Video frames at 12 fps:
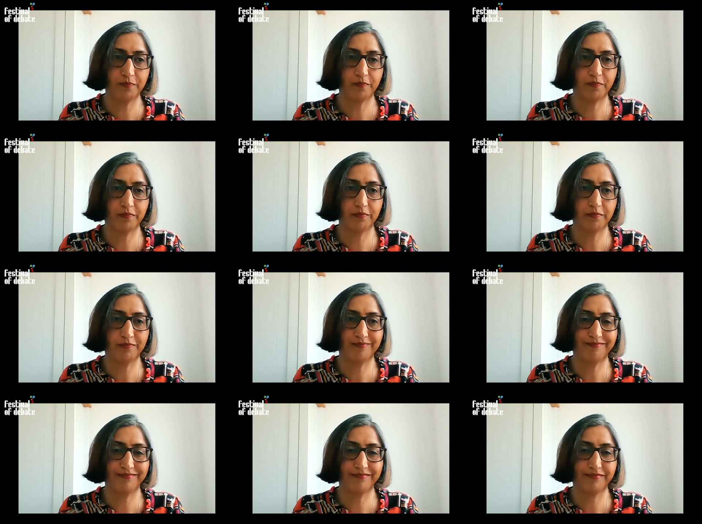
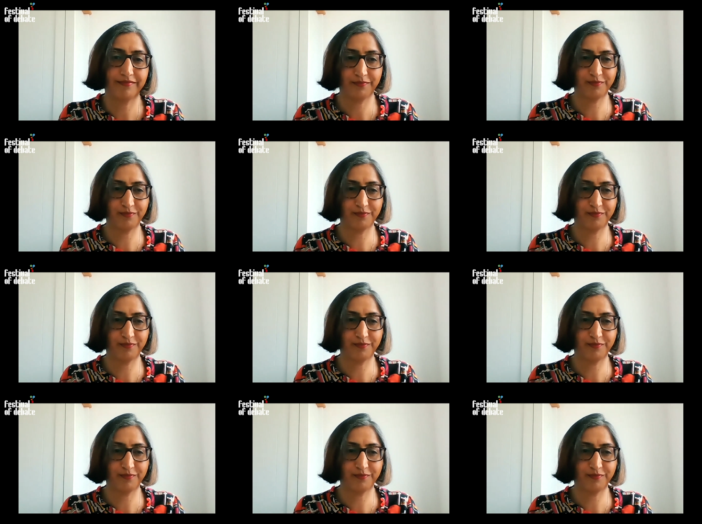
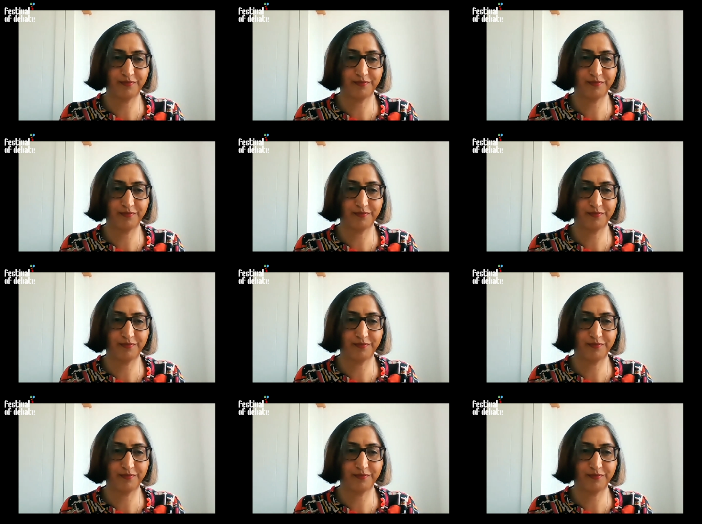Nobody speaks.